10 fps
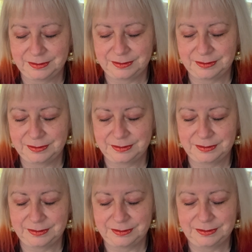
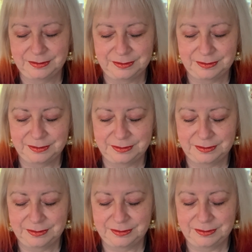
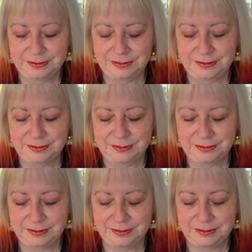
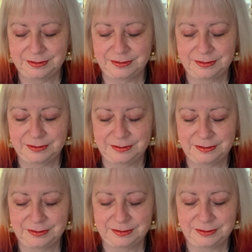
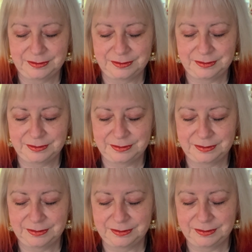
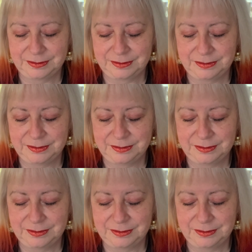(silence)